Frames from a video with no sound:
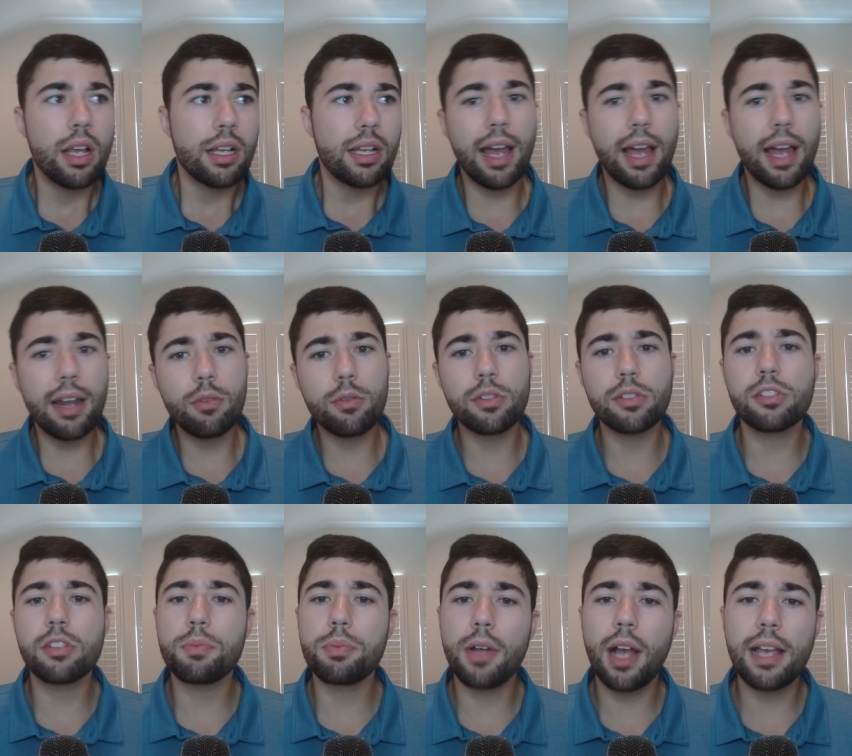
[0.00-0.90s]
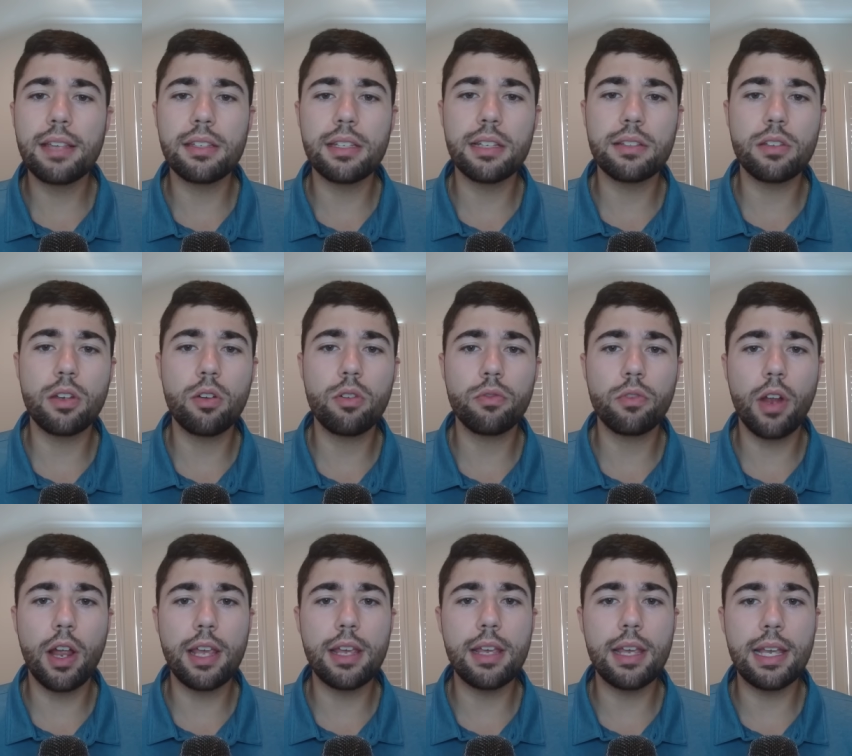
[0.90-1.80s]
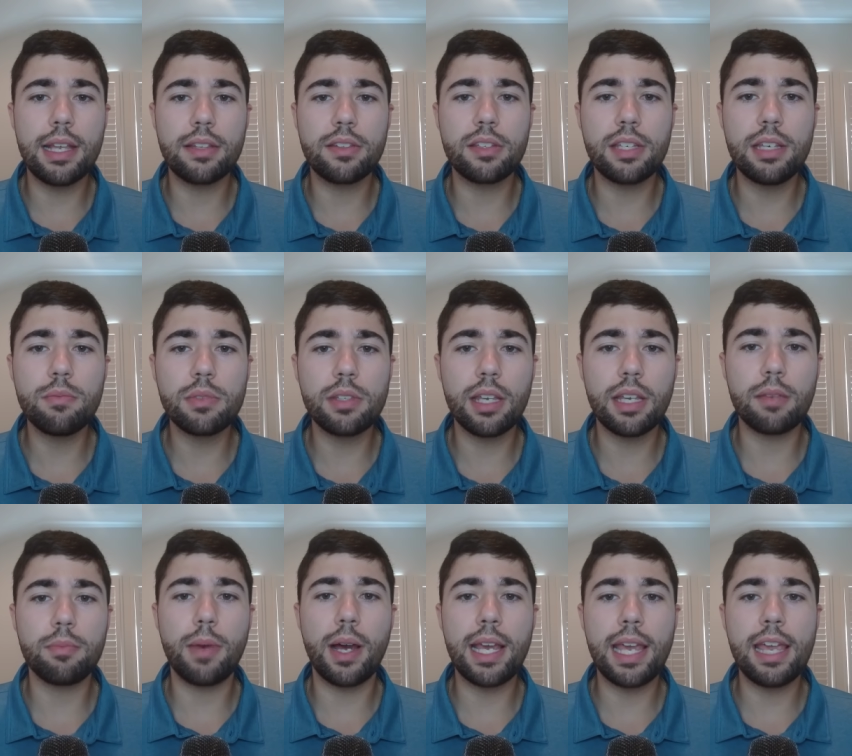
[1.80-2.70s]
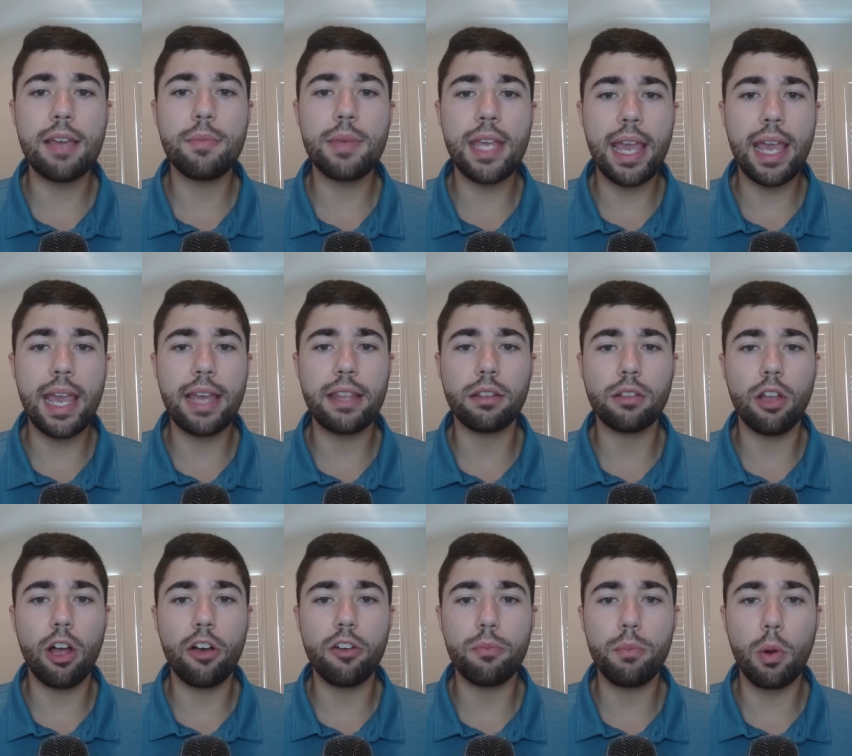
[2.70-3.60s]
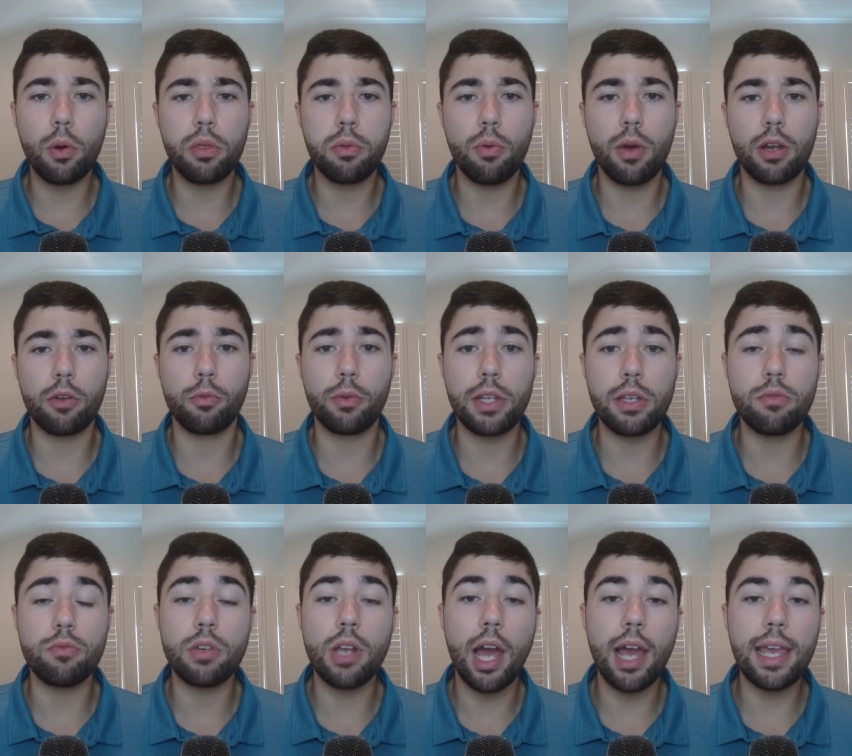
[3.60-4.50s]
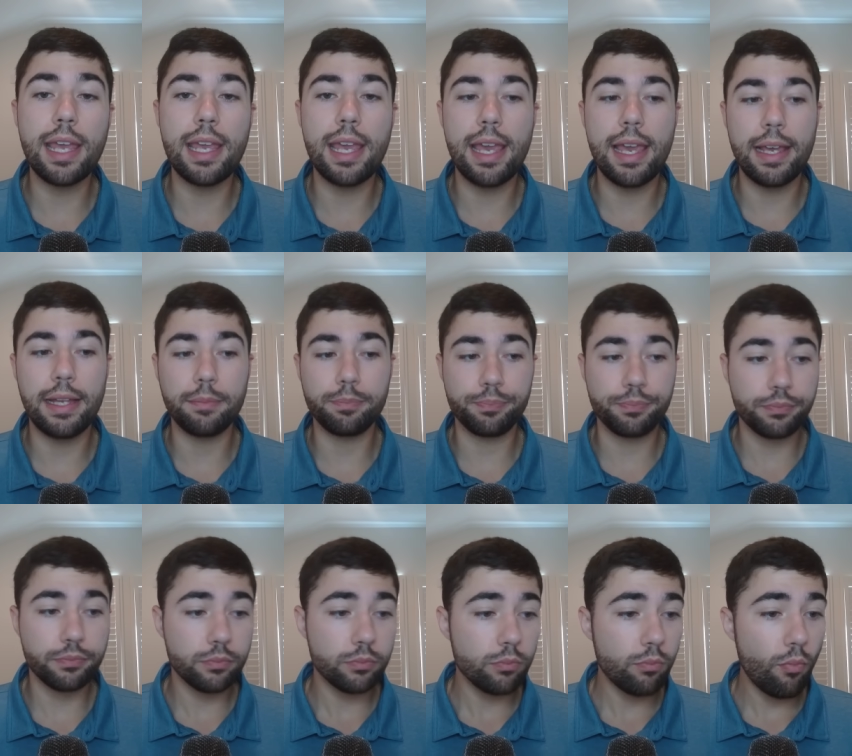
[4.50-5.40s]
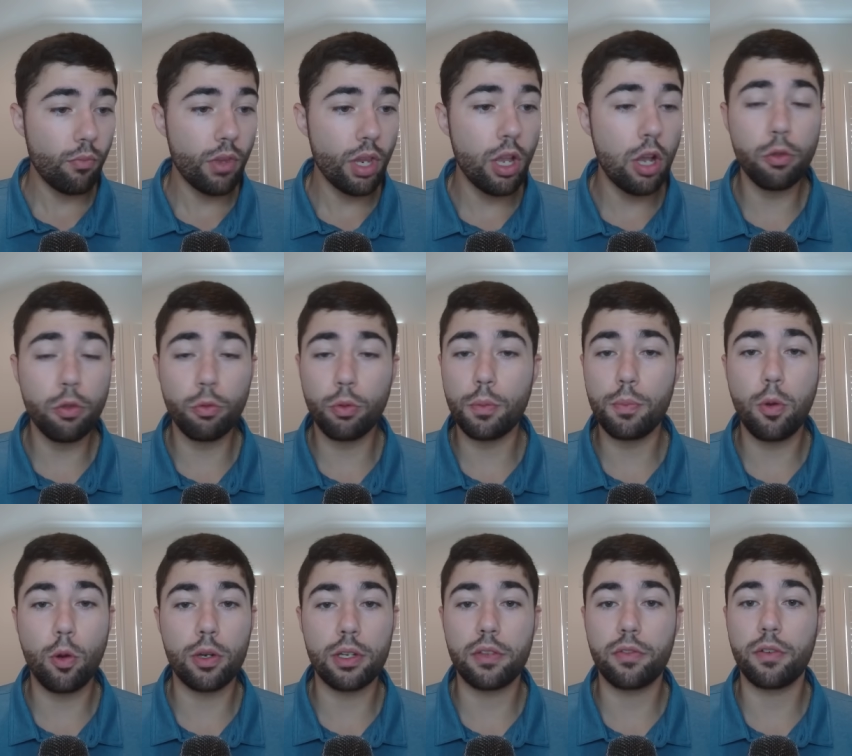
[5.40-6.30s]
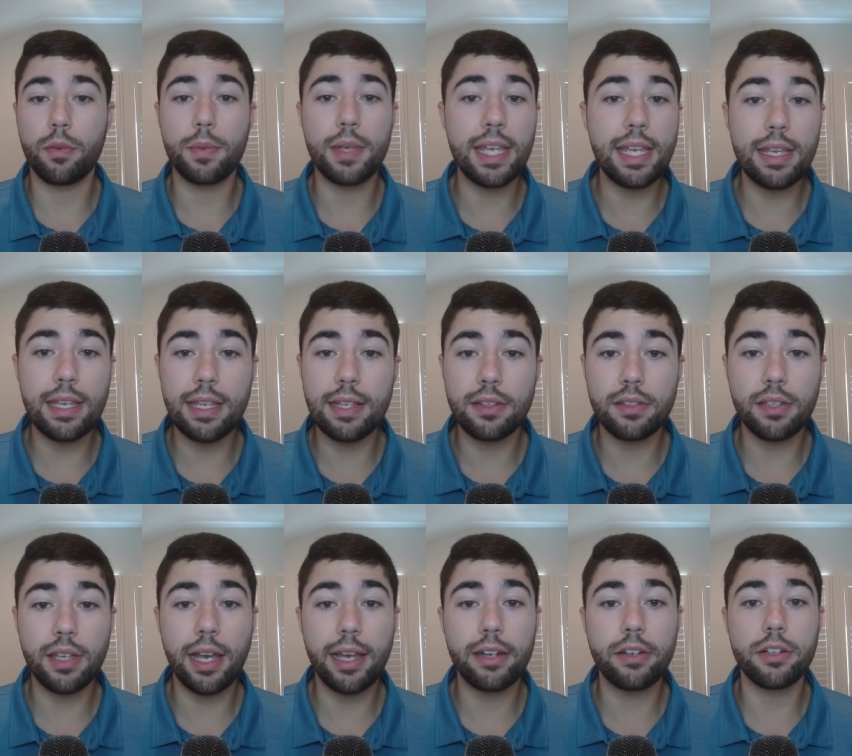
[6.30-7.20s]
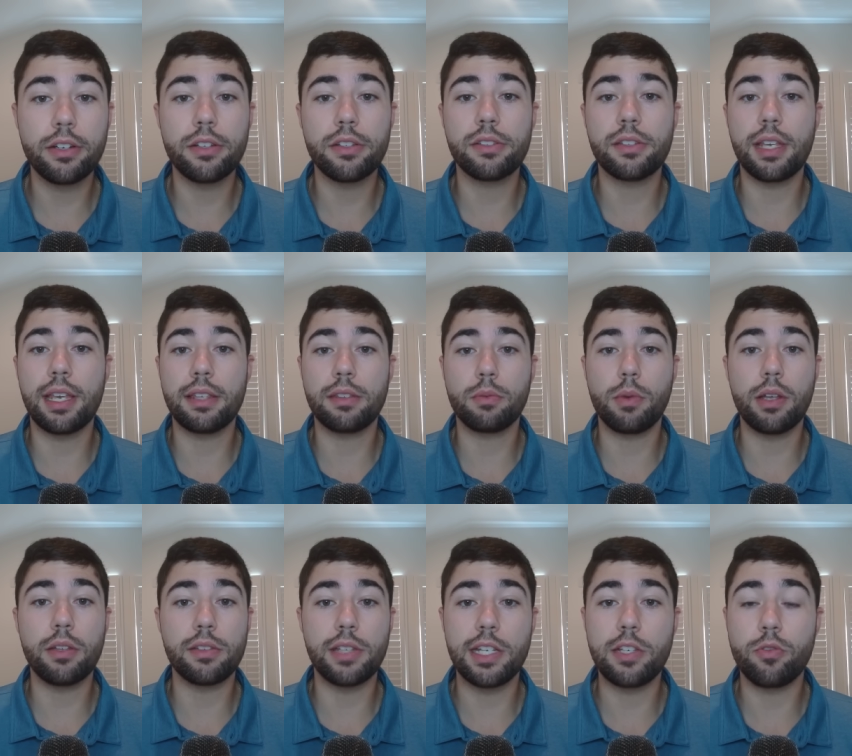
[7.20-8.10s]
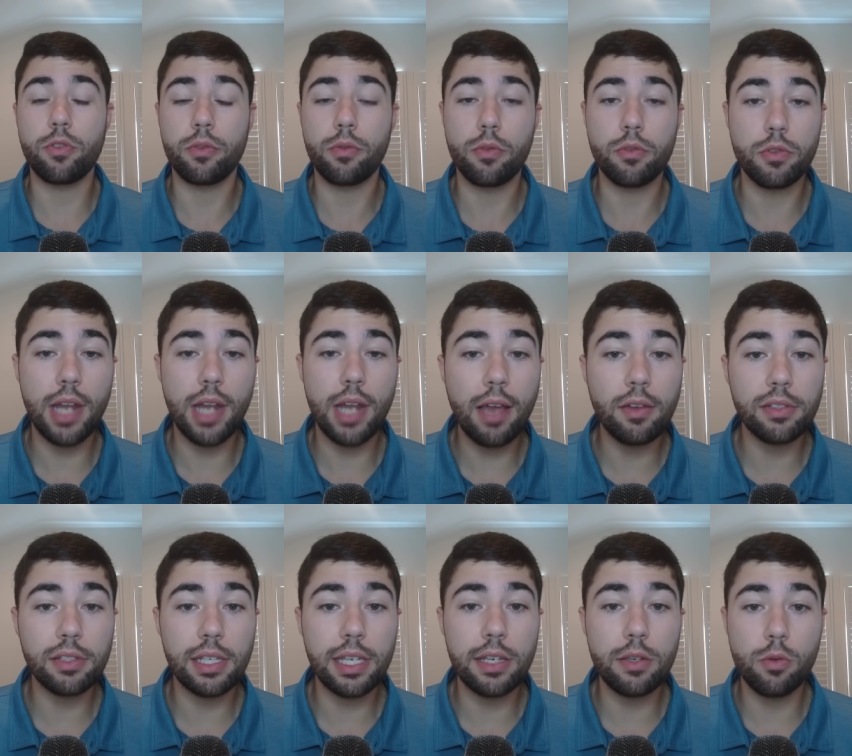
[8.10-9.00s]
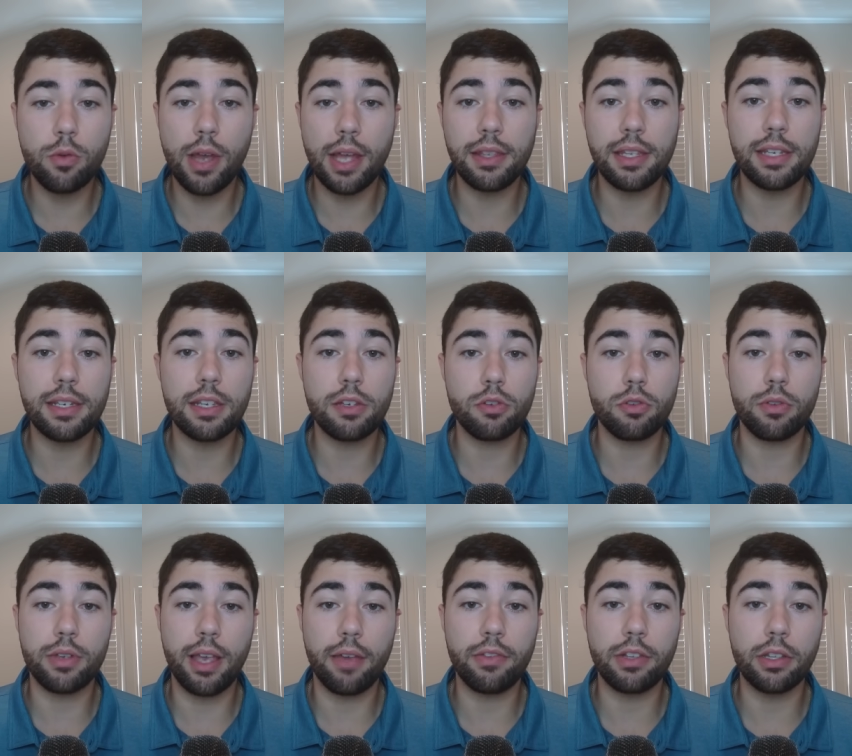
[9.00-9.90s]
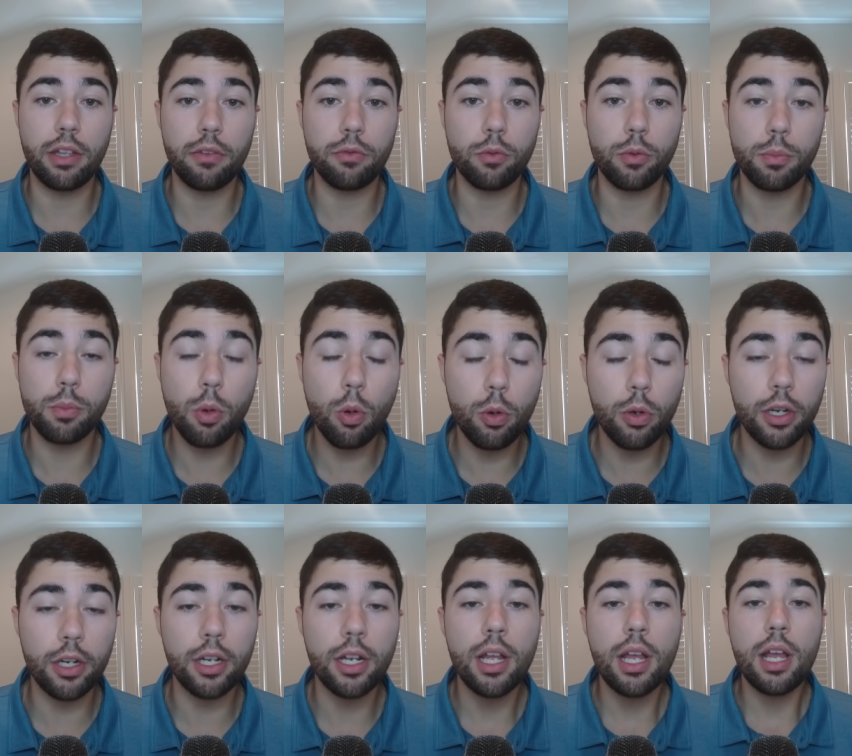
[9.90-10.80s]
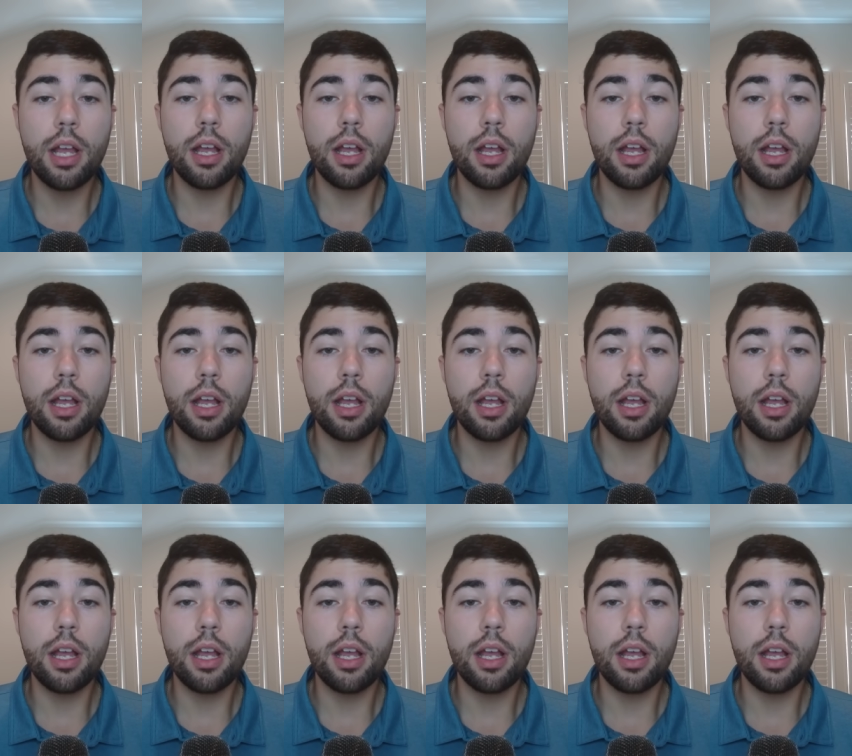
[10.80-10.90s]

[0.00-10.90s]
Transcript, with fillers: kind of was a surprise in its own right. It seems like Miami and Love both want to reunite, and the reports from Heat insiders, as well as Adrian Wojnarowski, who had the initial Kevin Love report